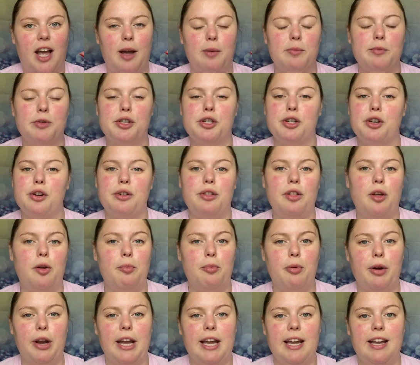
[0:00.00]
I'm sure they'll
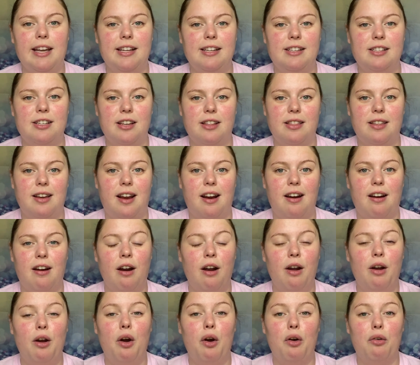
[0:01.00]
bring it into their
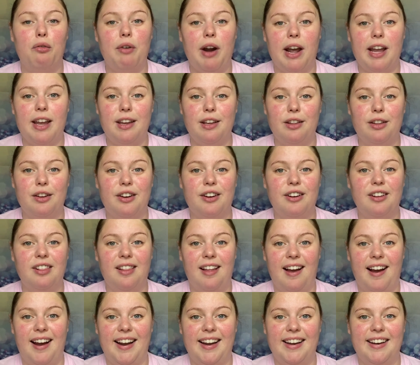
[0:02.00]
regular
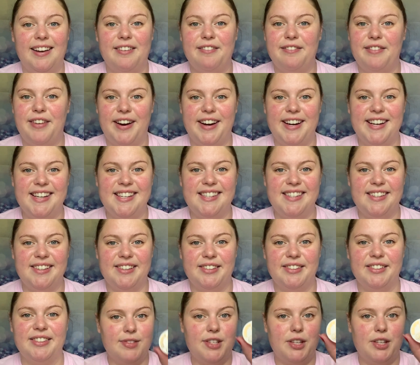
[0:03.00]
line very soon.